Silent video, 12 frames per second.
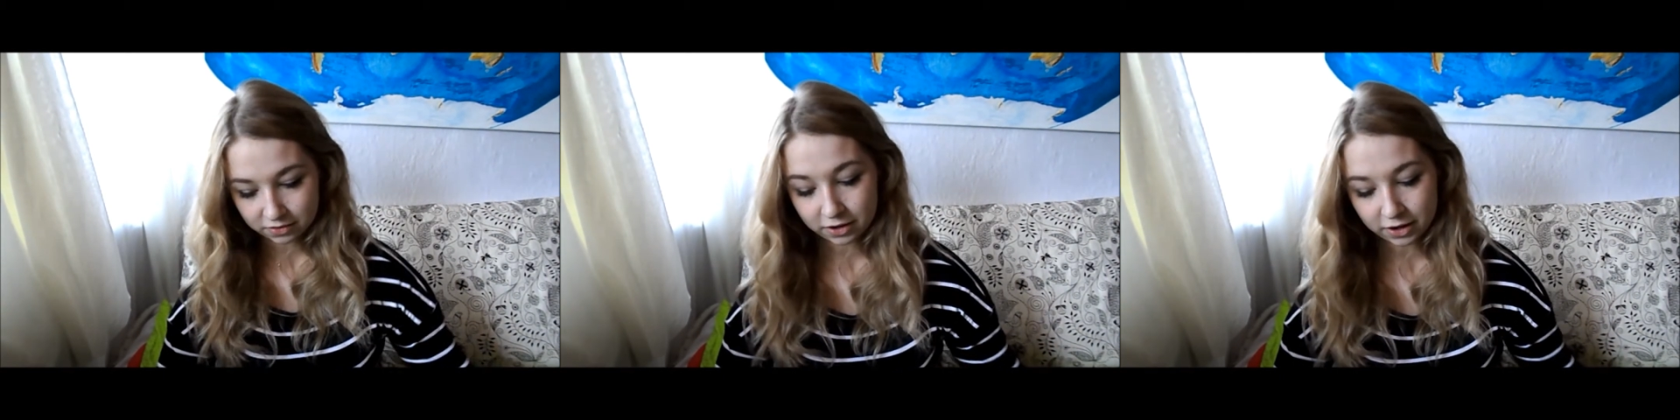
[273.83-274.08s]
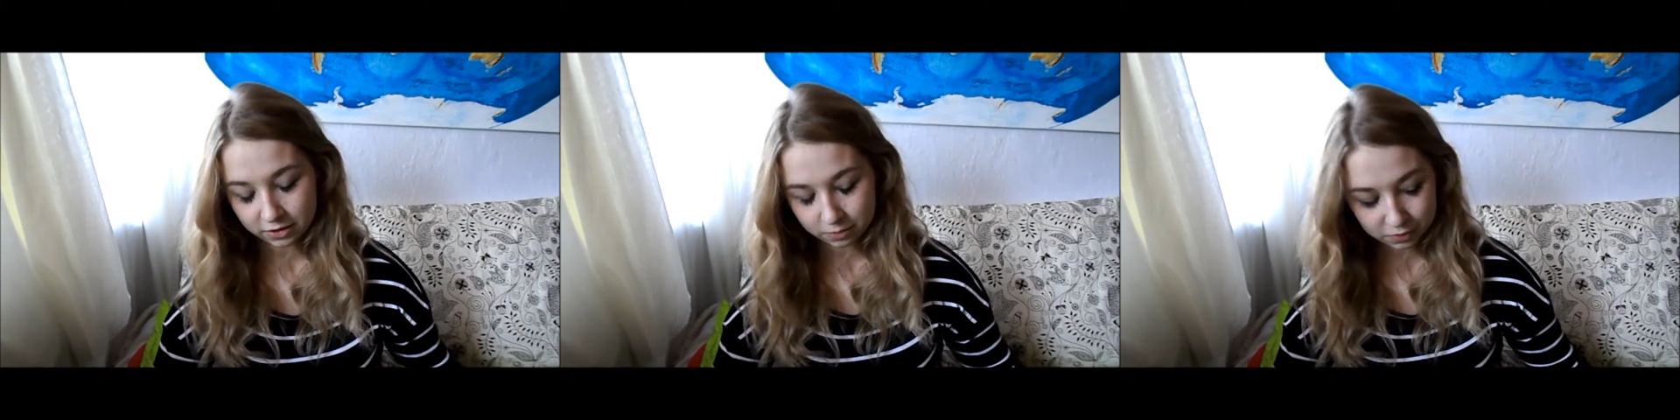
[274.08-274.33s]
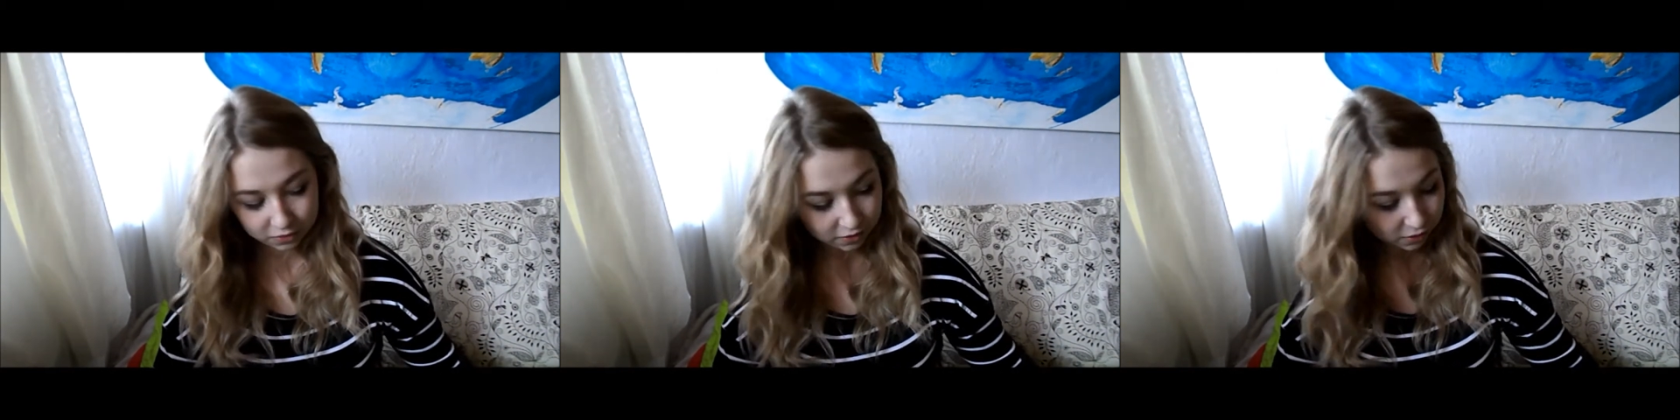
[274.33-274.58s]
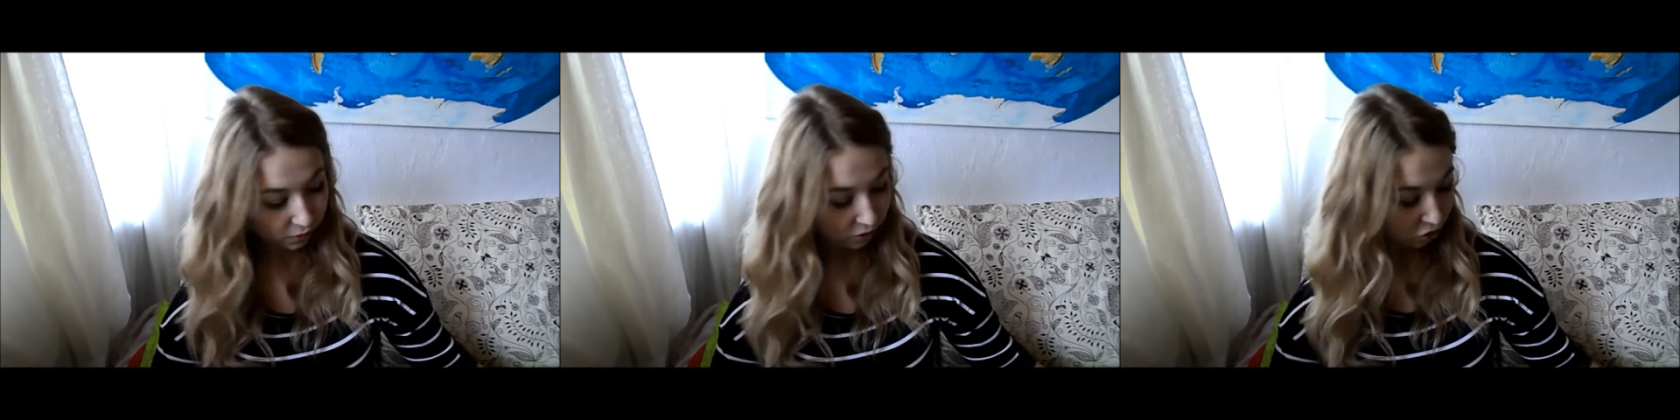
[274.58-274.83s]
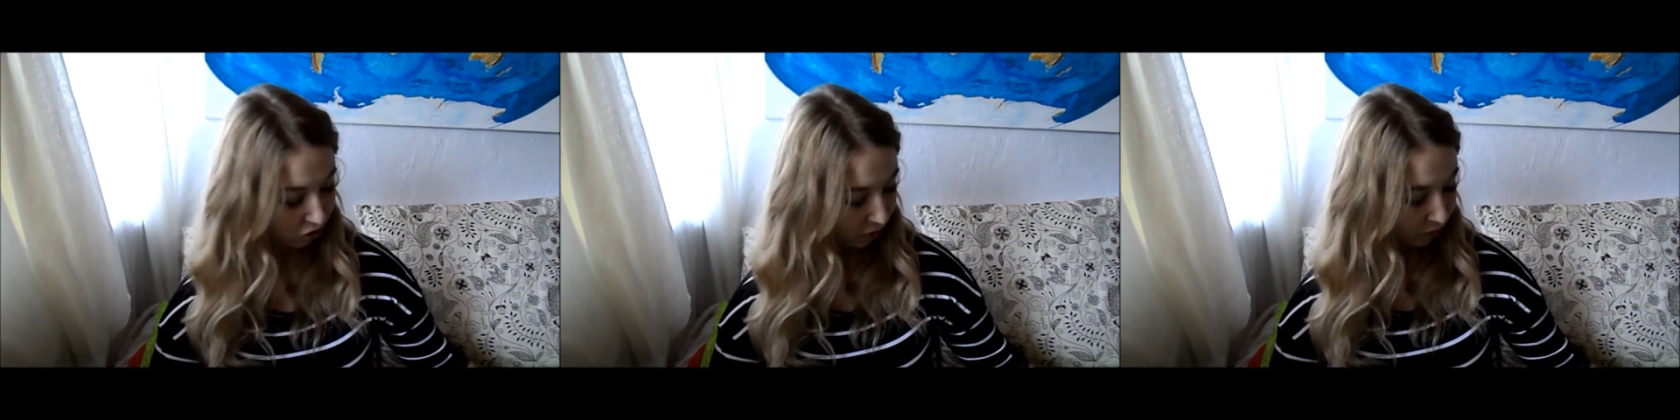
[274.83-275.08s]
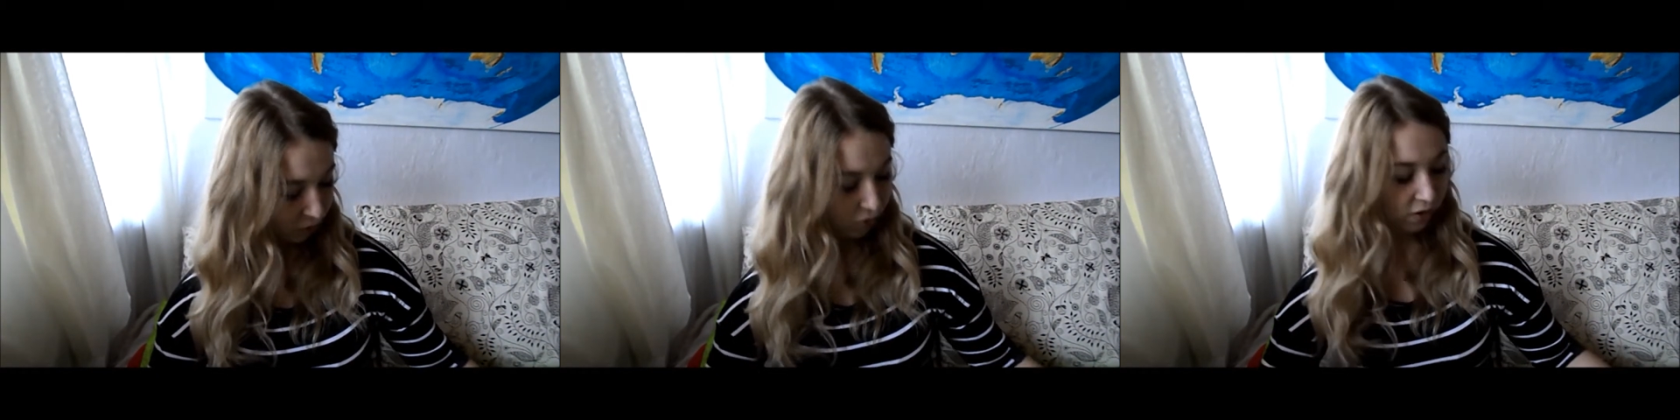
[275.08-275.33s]
the last book that I will show
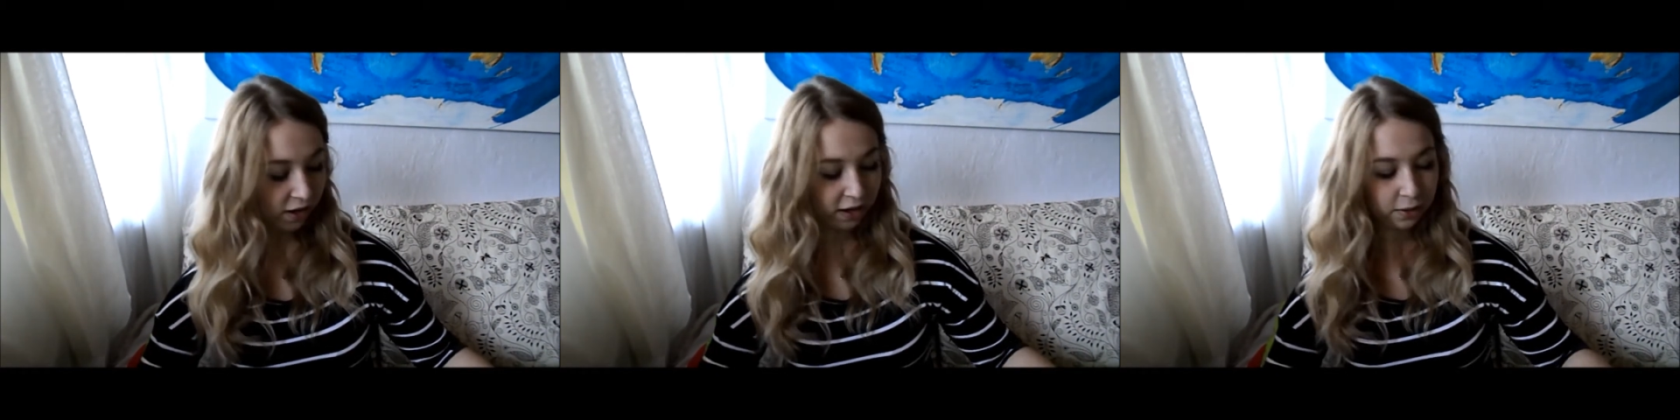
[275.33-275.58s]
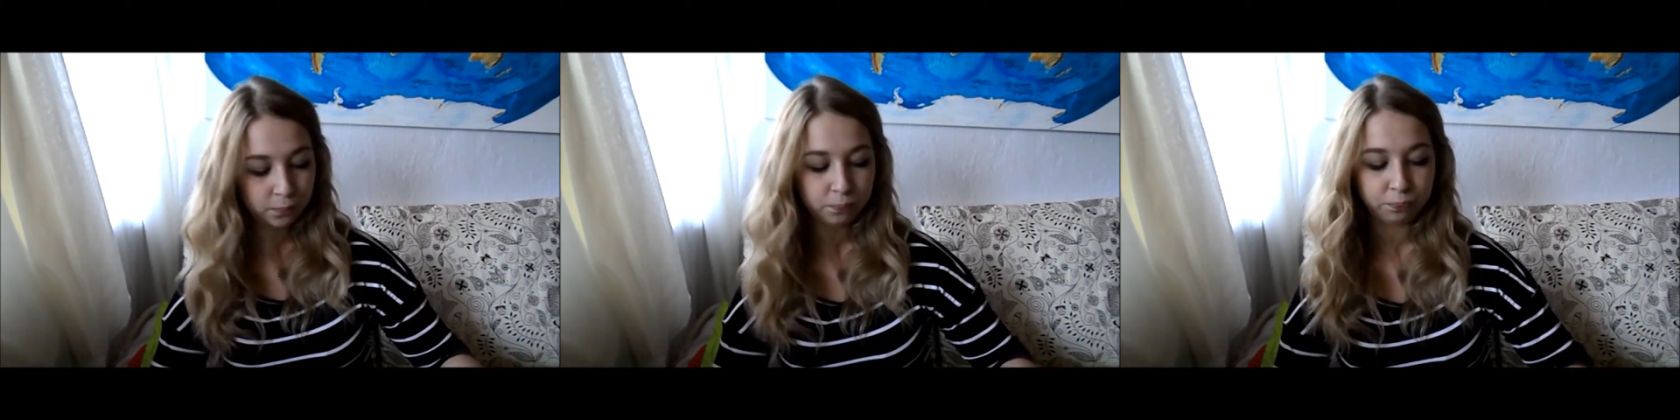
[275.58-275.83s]
you today